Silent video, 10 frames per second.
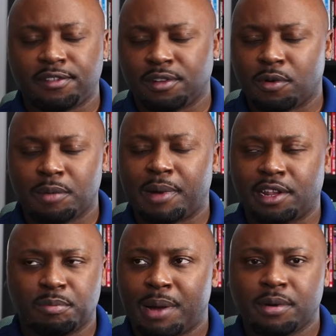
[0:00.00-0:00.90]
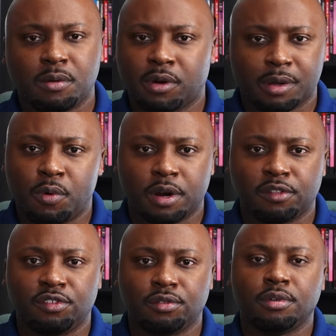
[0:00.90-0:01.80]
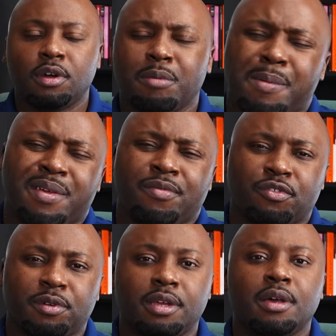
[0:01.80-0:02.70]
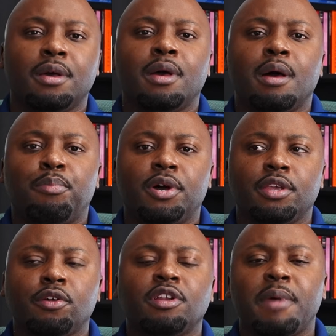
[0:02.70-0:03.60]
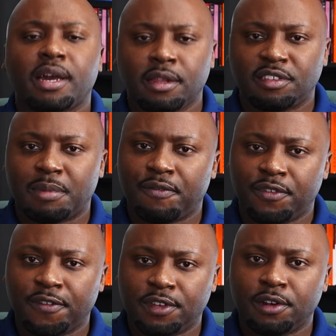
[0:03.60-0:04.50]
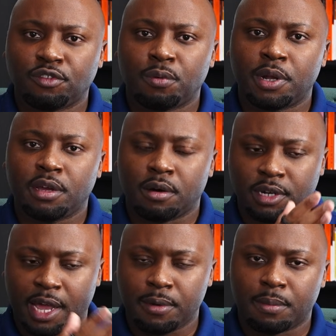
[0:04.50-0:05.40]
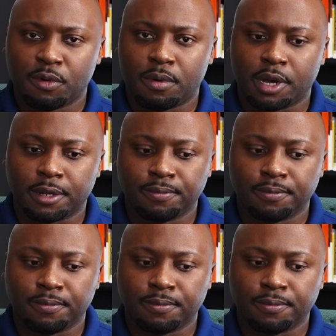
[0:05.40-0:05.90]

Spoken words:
Don't worry about it. You're probably gonna work on 1 or 2, maybe even 3. But you're gonna make a list about 15 or 20 on day number 1.